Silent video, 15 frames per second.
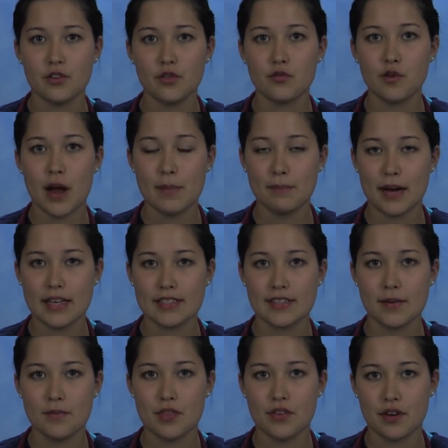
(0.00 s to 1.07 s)
right
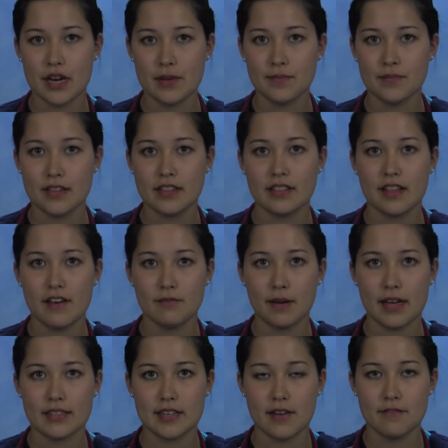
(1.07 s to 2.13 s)
bicep 3, left
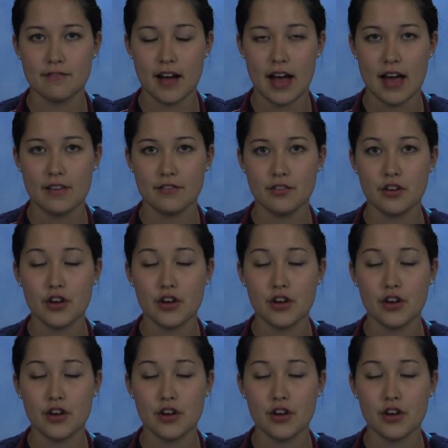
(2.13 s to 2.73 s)
bicep 5,